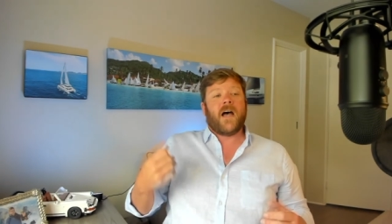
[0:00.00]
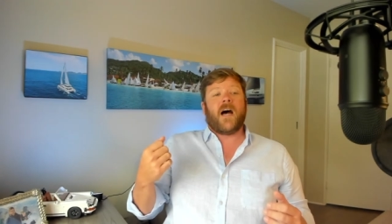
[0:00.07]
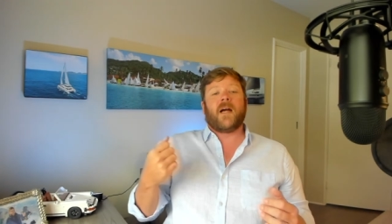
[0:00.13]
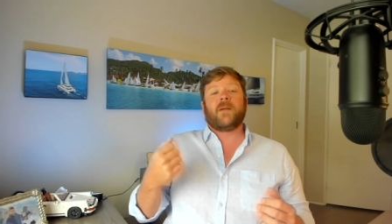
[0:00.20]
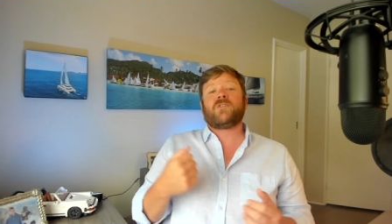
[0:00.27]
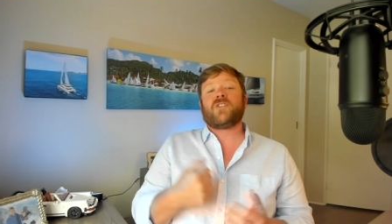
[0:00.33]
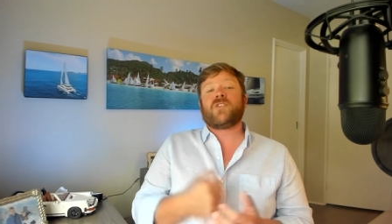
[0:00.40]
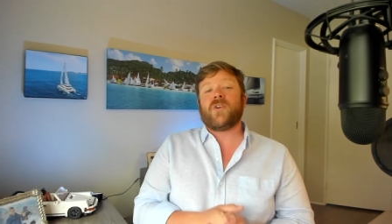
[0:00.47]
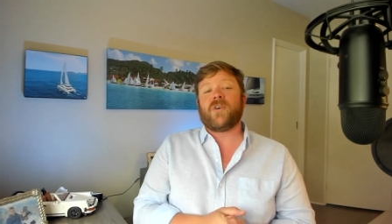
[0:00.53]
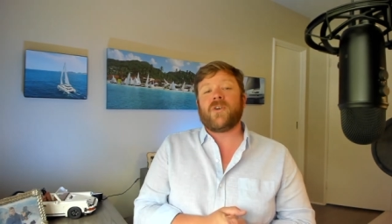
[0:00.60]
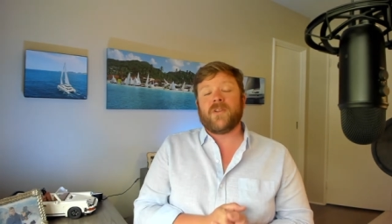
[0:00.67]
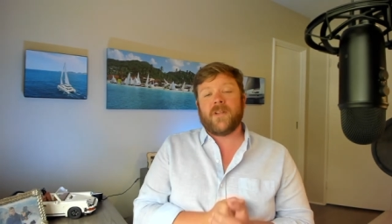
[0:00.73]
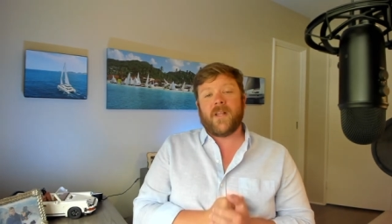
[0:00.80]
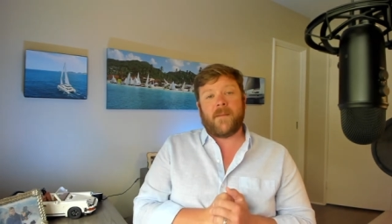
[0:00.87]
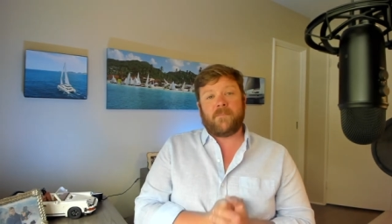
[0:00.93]
I'm
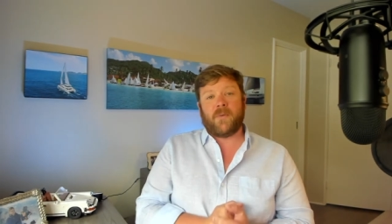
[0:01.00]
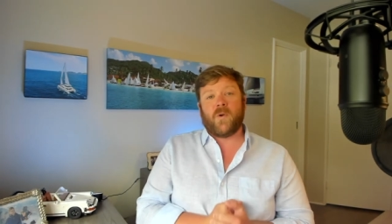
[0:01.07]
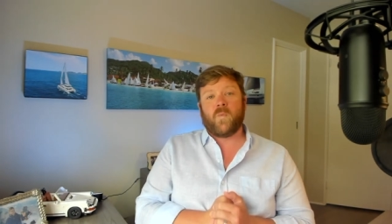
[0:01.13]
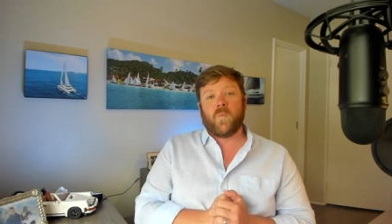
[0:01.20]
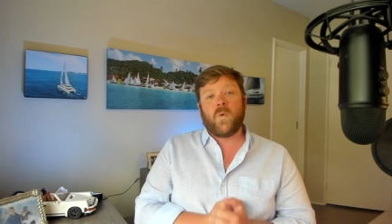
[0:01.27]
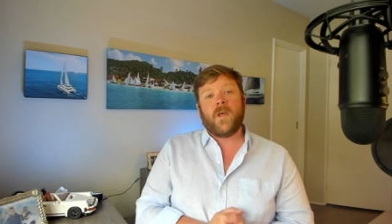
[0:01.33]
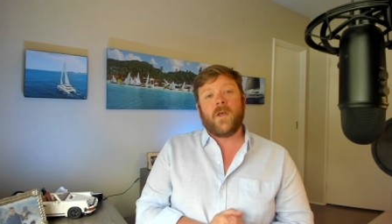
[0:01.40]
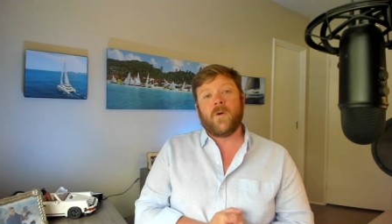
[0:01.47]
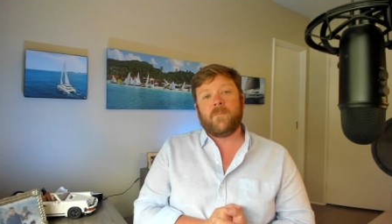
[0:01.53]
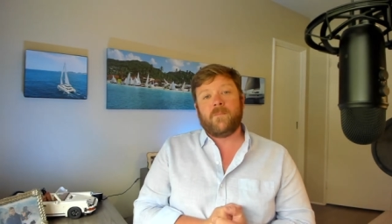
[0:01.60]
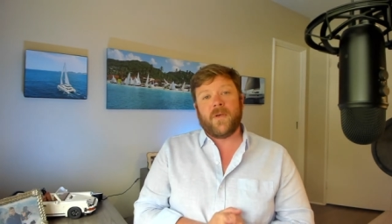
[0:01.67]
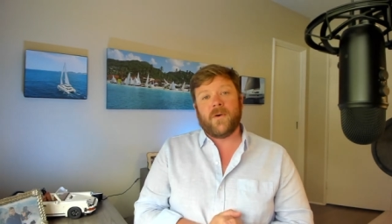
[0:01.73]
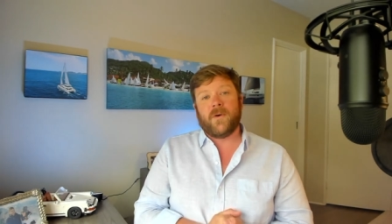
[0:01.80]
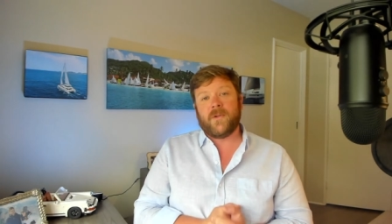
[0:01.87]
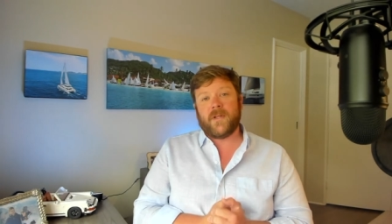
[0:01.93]
sure Leopard will
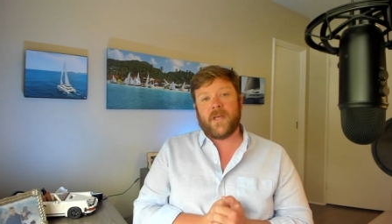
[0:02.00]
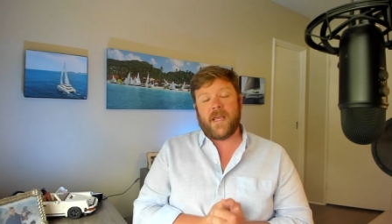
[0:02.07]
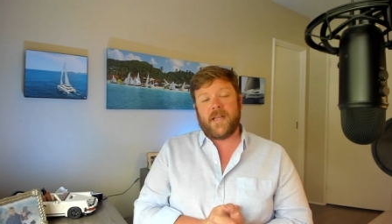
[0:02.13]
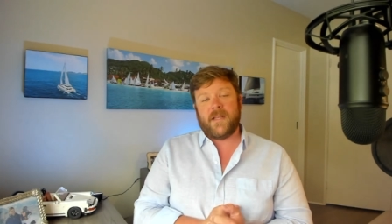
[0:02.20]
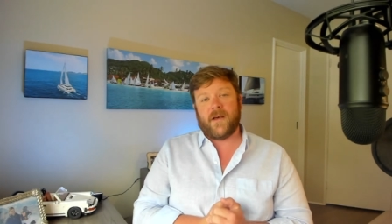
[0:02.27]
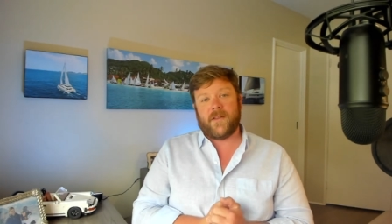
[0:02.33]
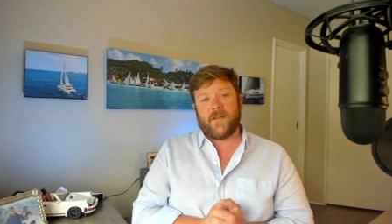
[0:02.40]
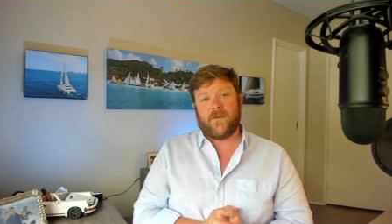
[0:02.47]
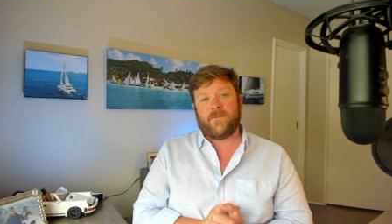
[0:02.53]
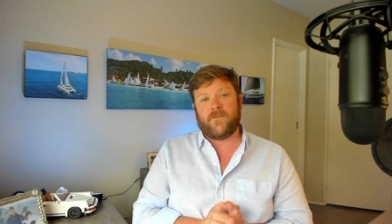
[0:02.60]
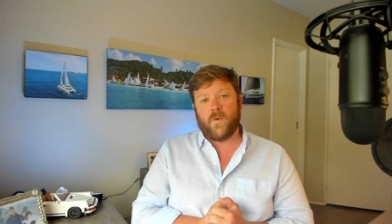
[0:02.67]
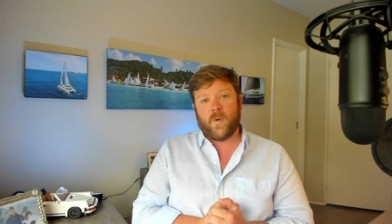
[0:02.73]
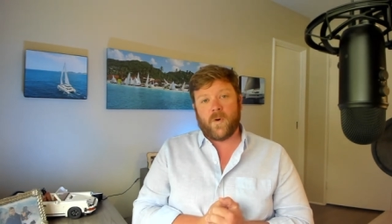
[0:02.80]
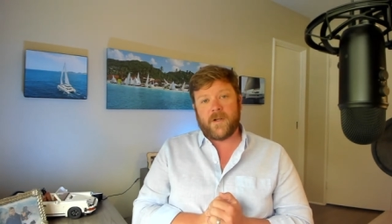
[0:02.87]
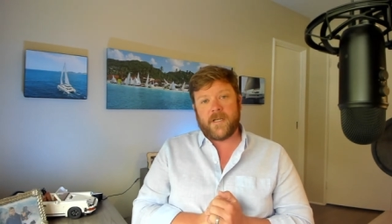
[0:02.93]
build another
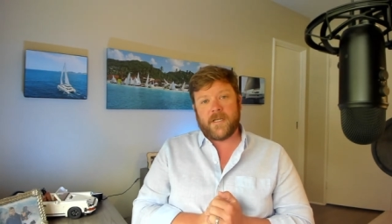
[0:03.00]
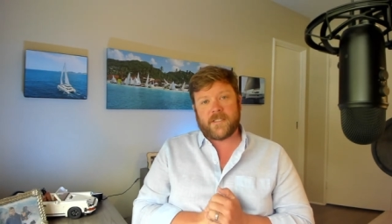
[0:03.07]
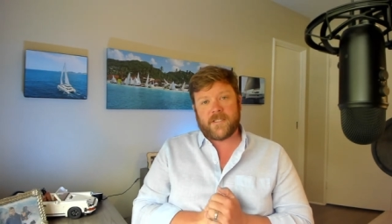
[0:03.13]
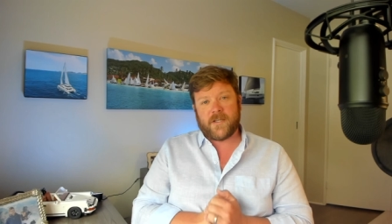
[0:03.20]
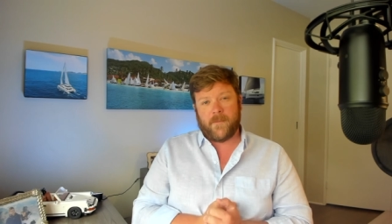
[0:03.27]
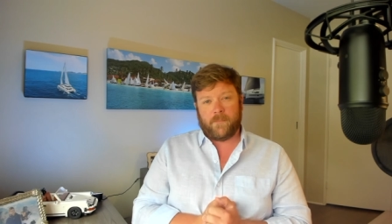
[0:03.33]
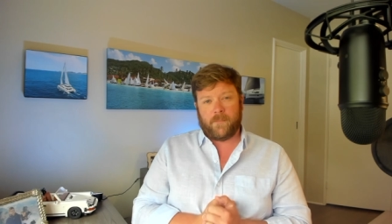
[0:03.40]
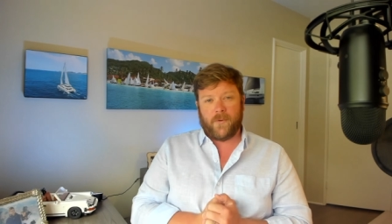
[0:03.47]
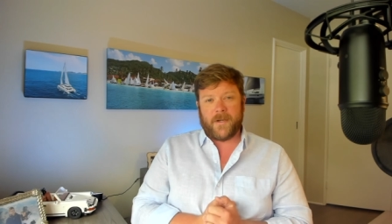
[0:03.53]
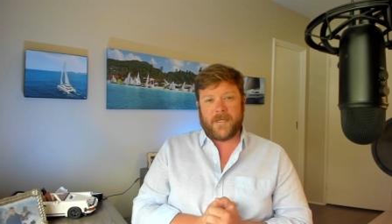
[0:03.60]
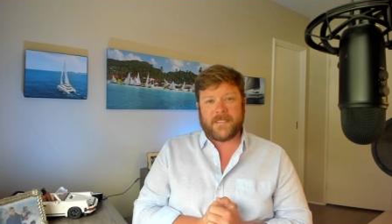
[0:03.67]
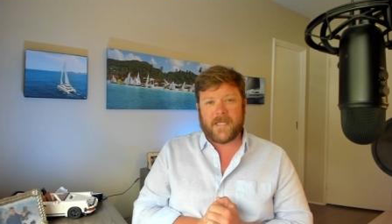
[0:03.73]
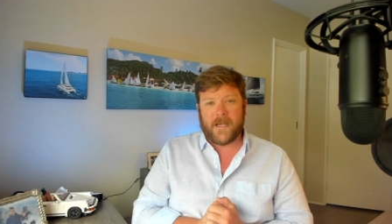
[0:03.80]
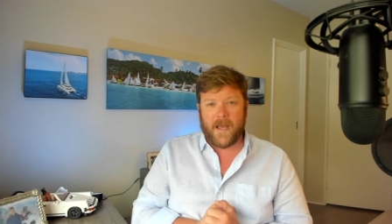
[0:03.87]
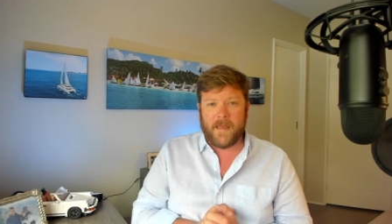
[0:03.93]
40 at some point
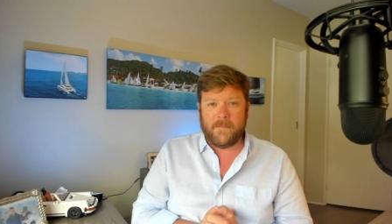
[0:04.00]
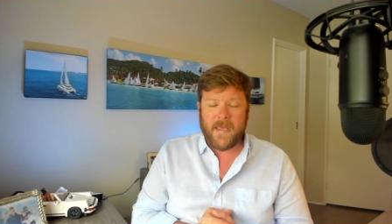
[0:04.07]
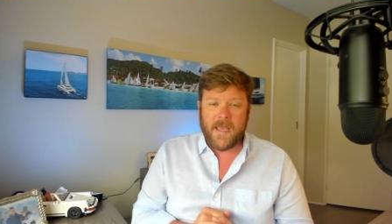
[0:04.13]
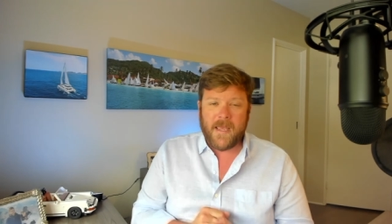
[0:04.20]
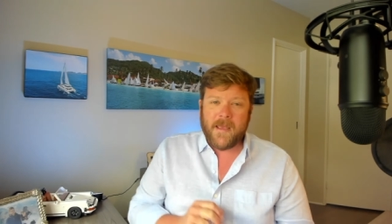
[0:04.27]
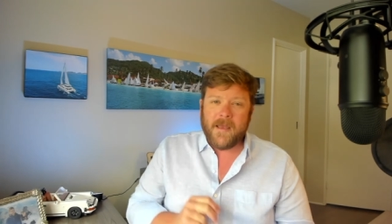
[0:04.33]
in time.